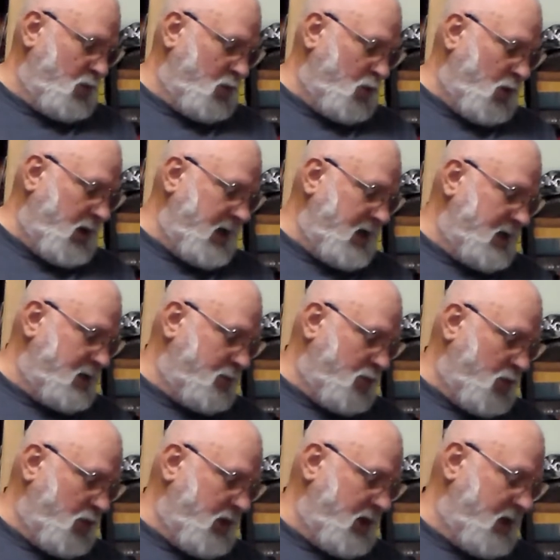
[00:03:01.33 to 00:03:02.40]
Widest
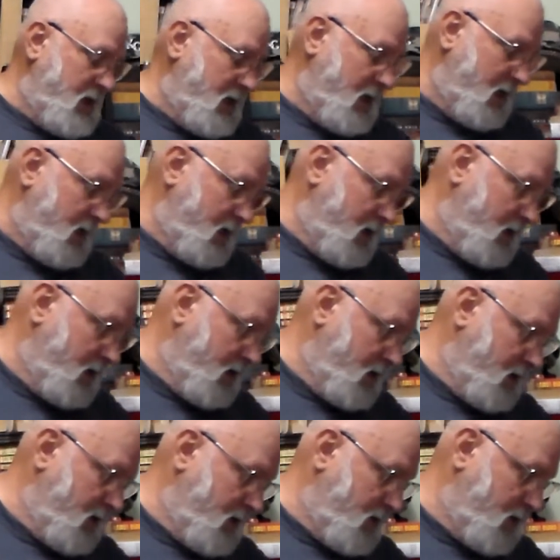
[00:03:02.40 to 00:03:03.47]
point
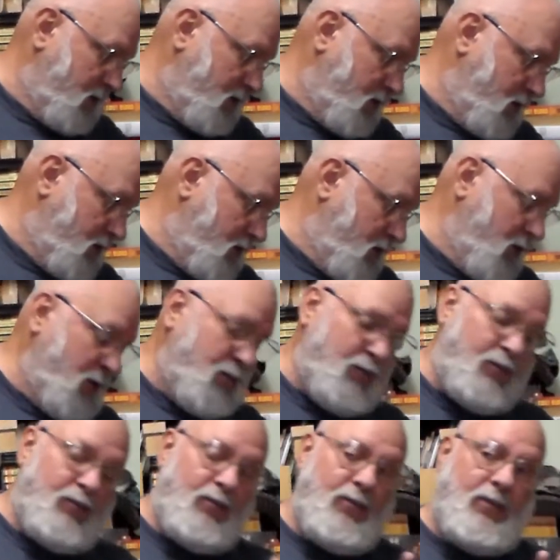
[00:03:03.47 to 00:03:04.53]
is 2
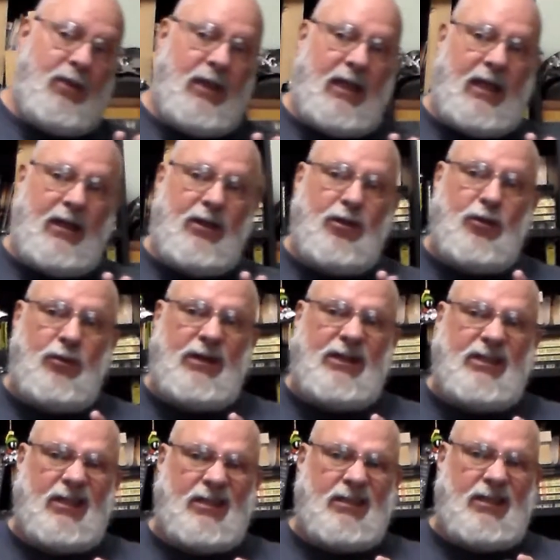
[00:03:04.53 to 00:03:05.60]

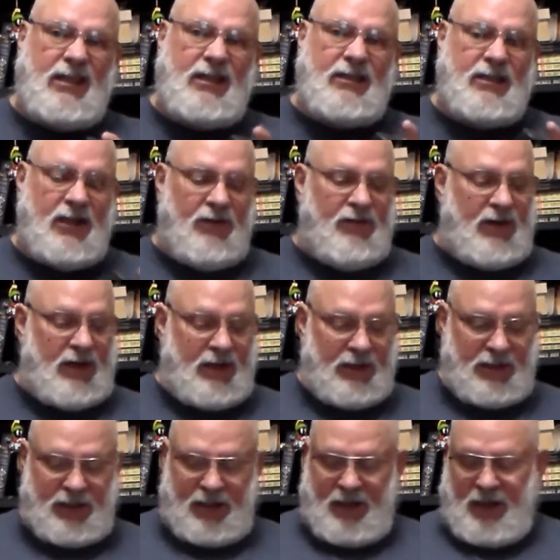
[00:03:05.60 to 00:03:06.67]
3/16 of an
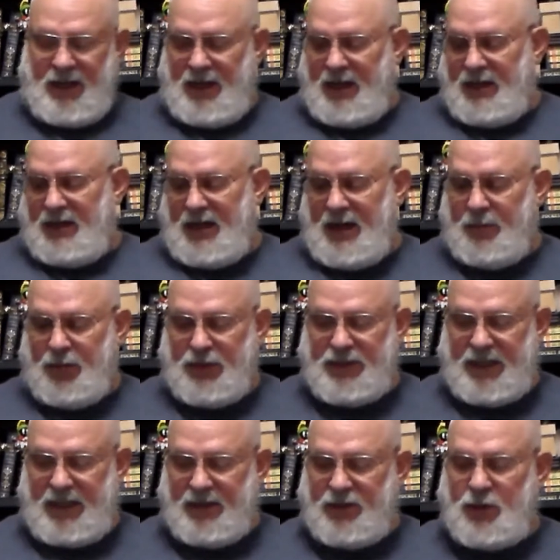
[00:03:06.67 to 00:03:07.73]
inch. Tapers
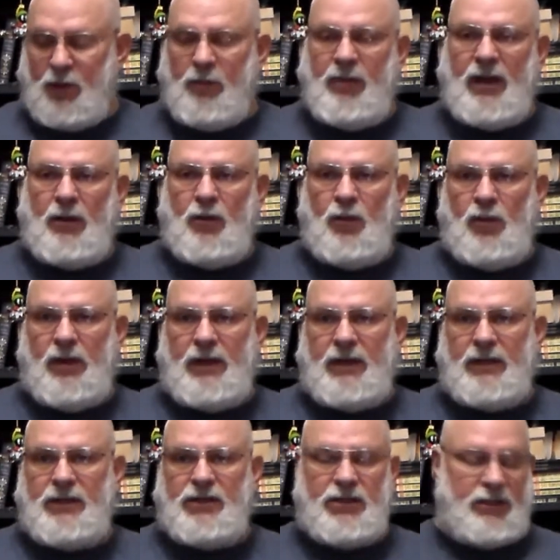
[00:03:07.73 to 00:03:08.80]
down to about 1
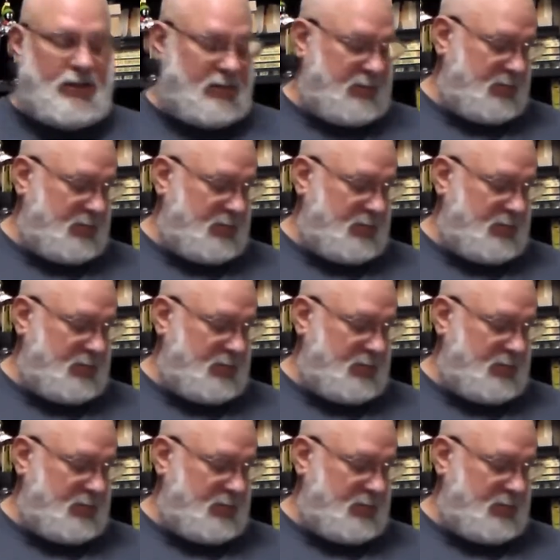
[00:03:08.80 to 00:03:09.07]
inch.